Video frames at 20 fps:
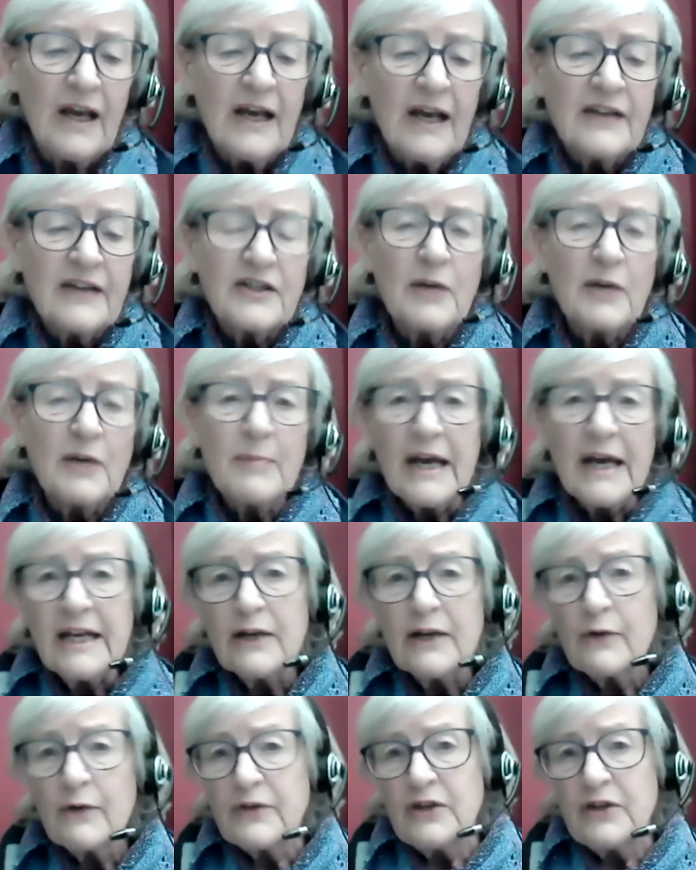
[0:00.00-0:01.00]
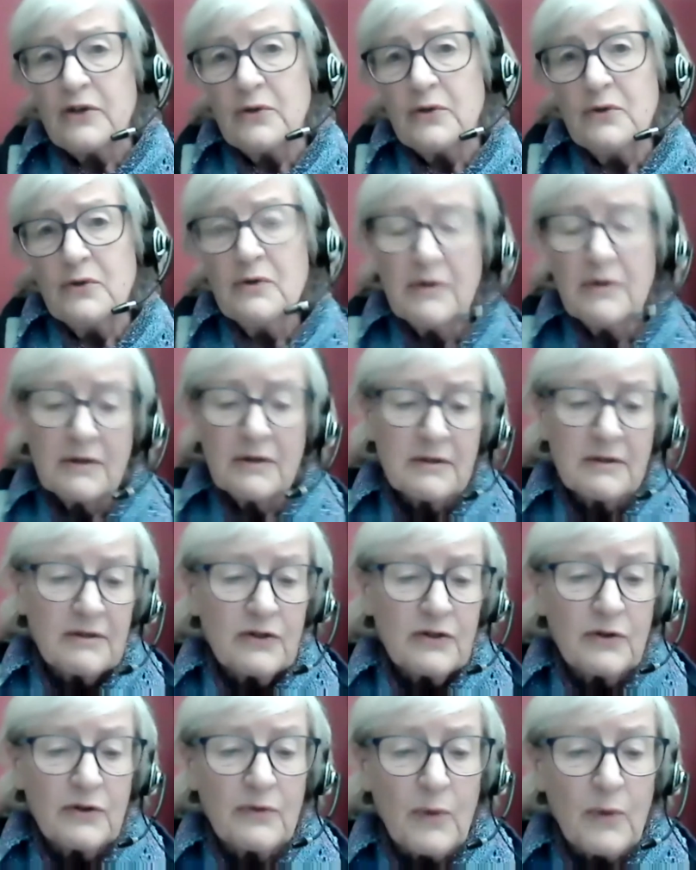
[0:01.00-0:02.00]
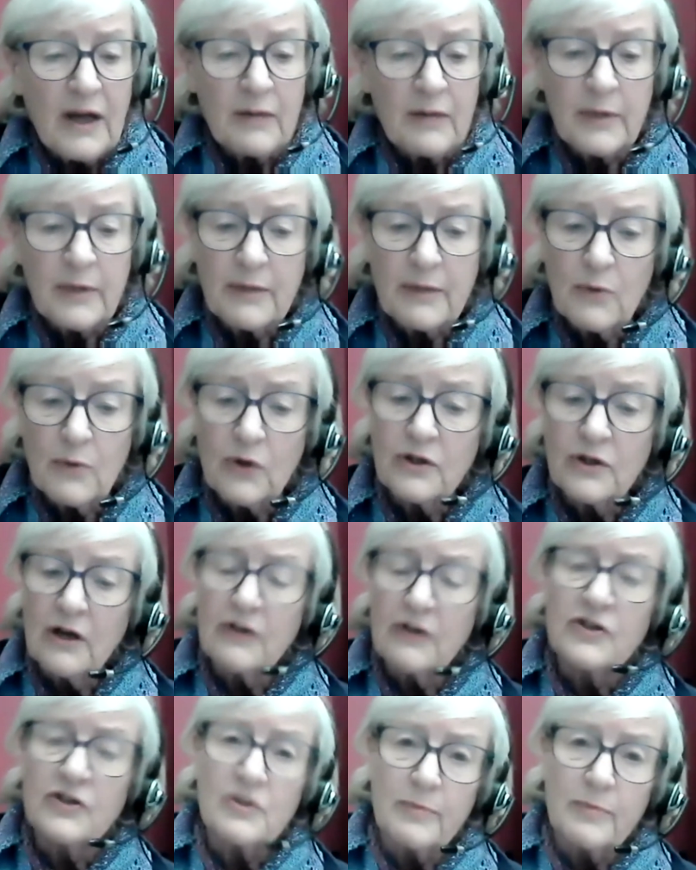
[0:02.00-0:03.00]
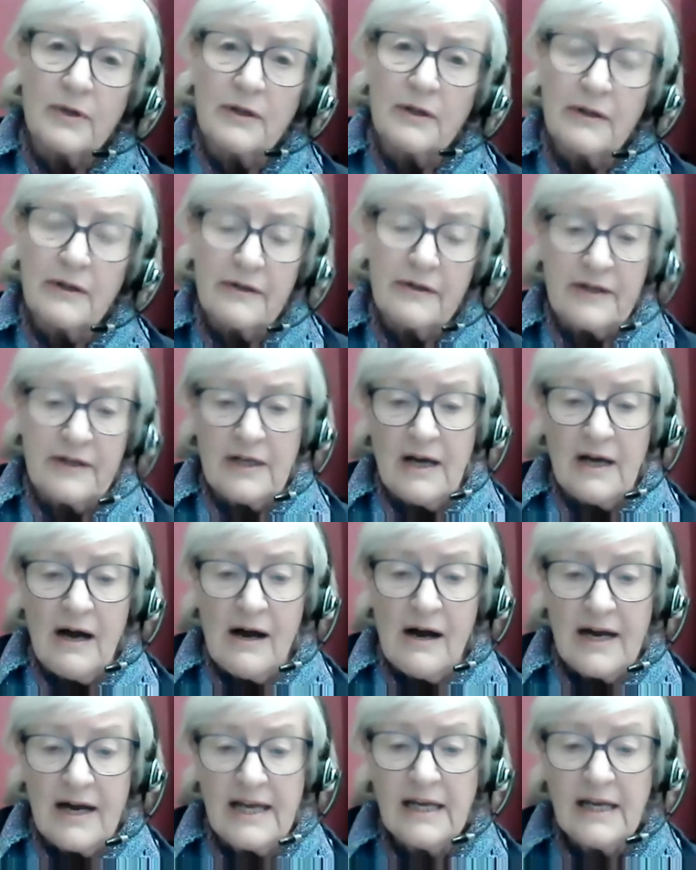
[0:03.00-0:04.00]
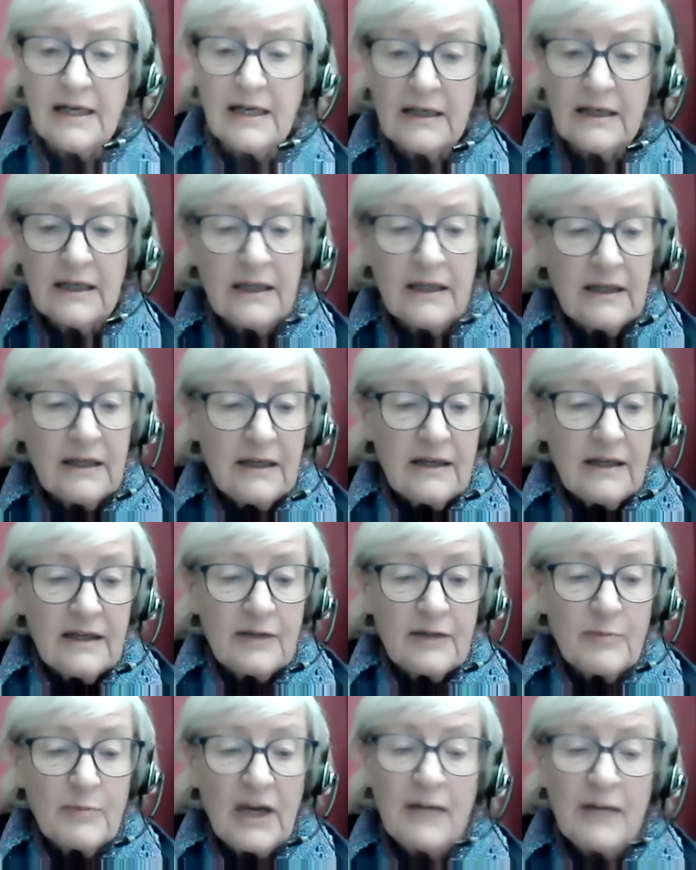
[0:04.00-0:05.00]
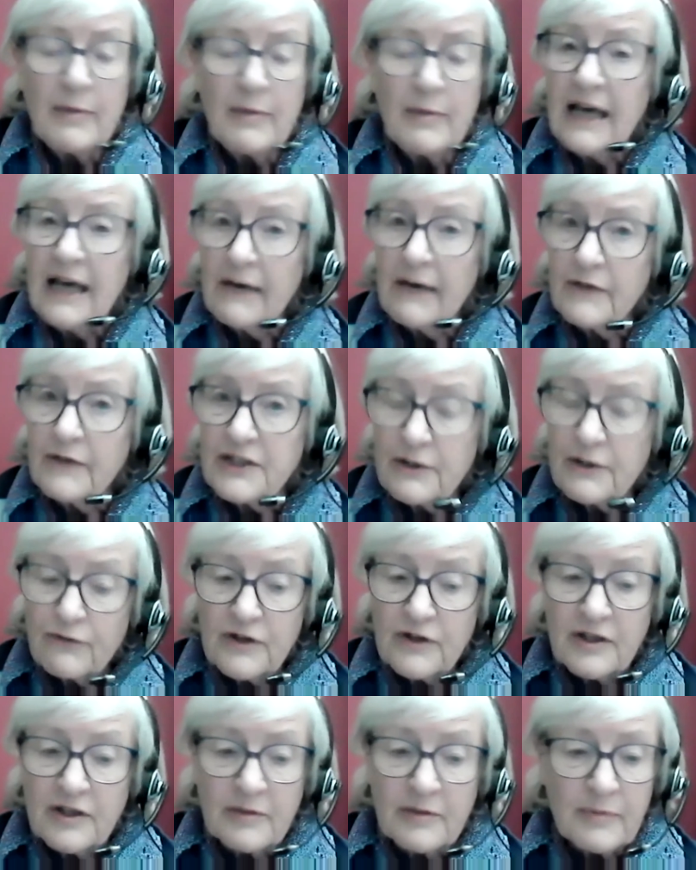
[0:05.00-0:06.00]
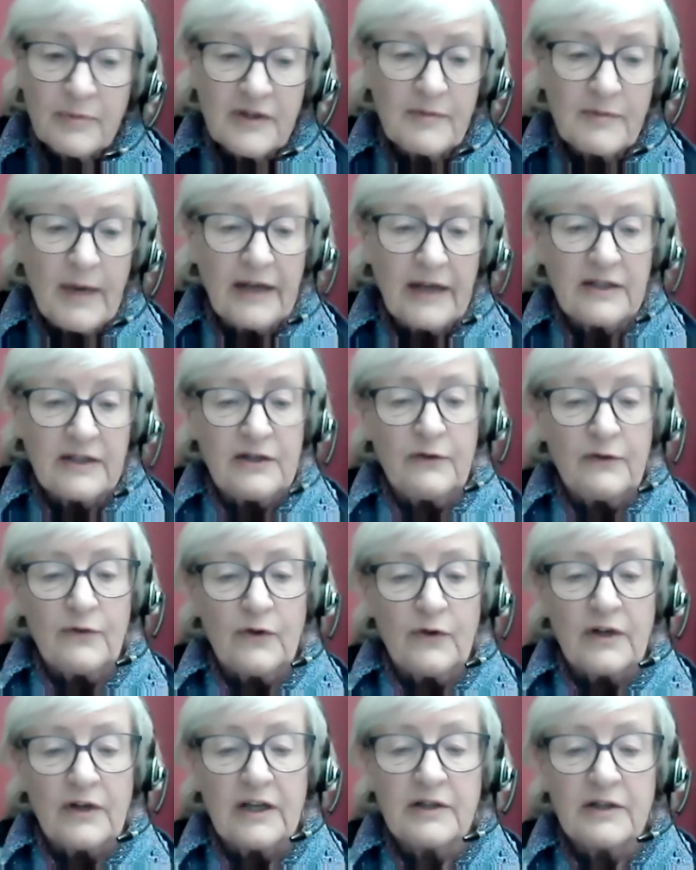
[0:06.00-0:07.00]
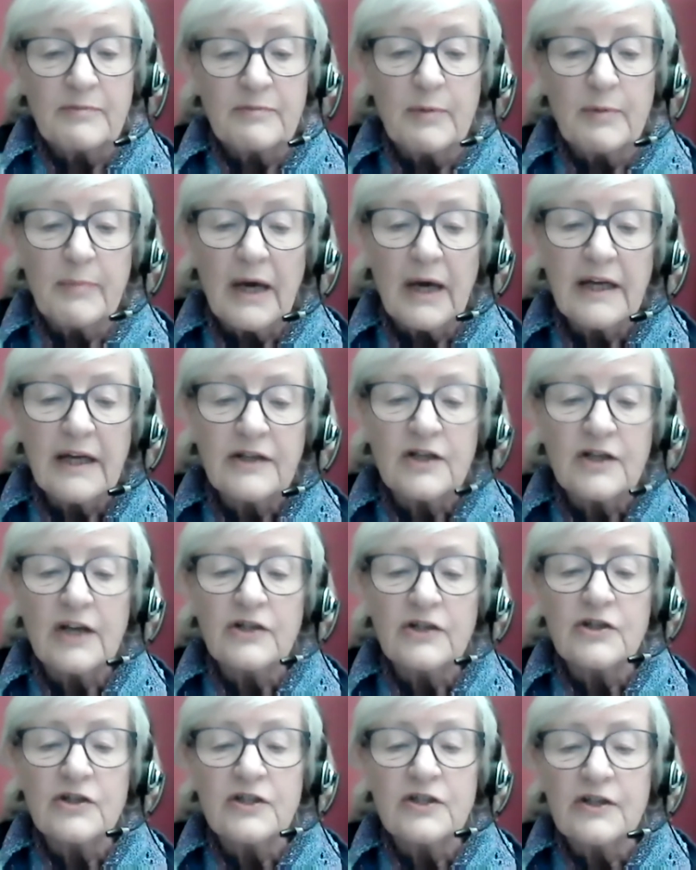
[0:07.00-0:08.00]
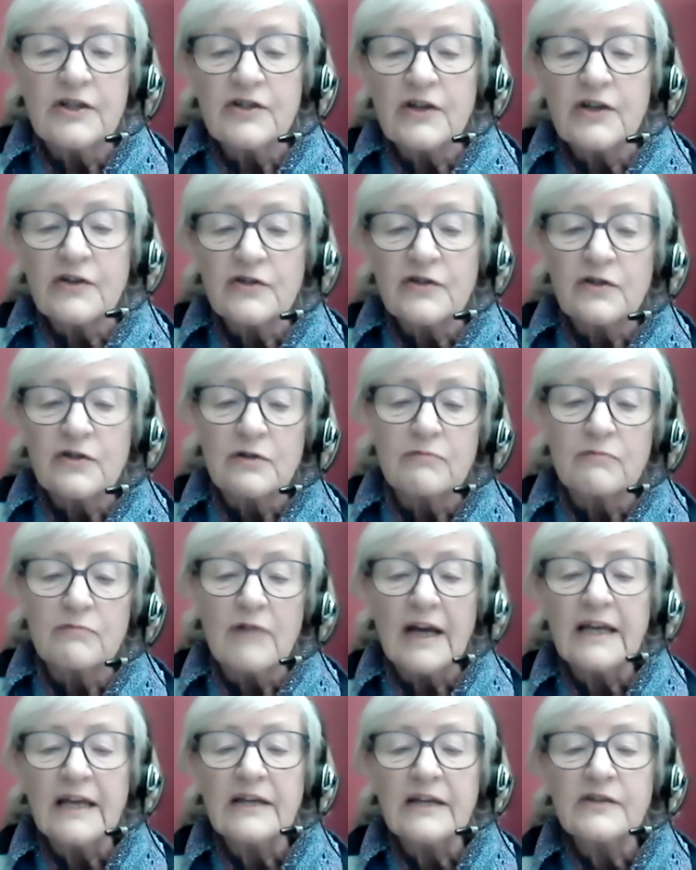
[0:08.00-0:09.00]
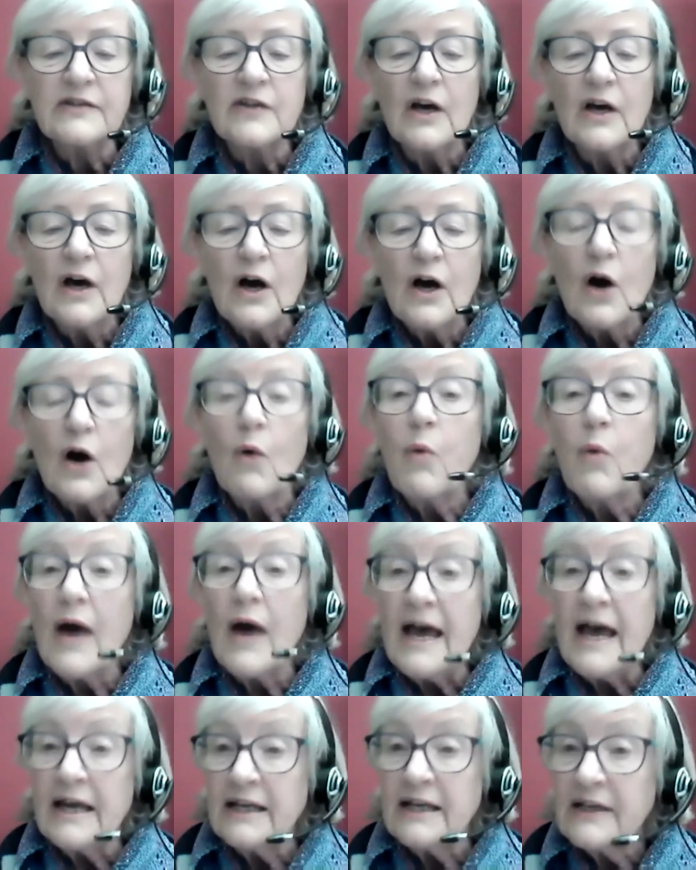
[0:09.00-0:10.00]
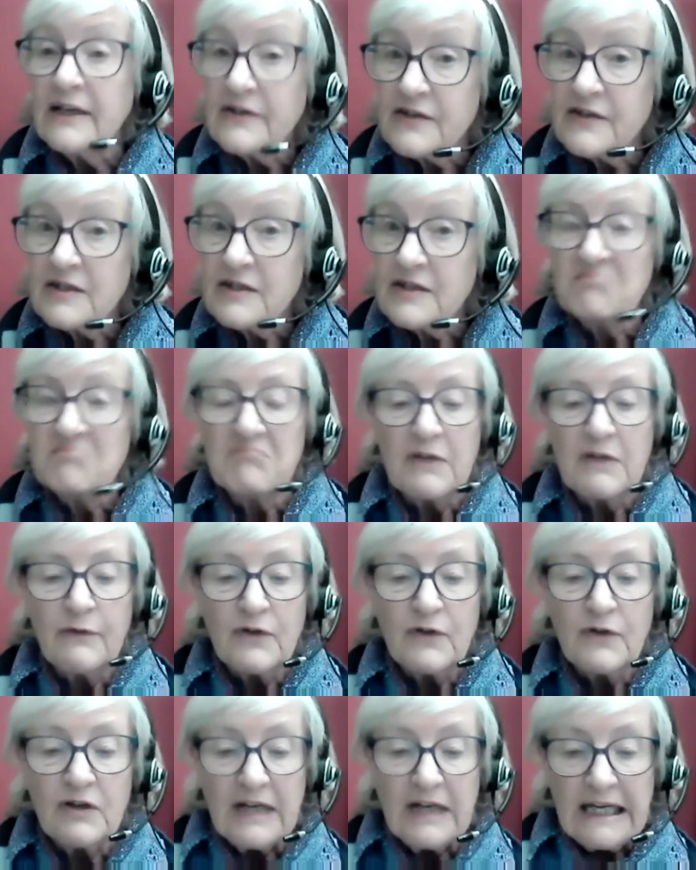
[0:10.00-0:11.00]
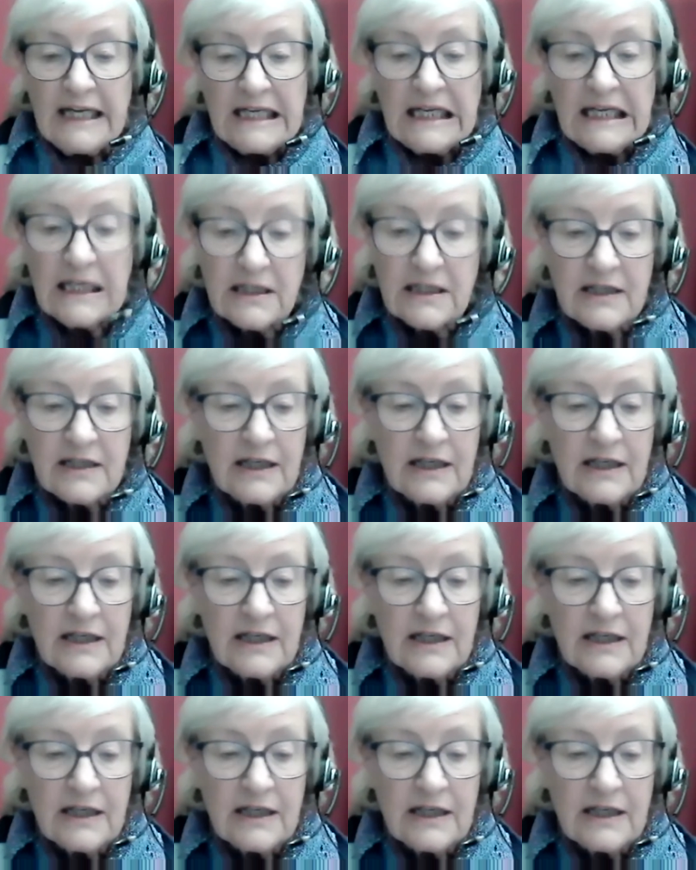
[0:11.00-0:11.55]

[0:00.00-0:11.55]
So many of you could well be more knowledgeable than I and maybe have a different perspective on it, but my intention is just to raise awareness, if you need it,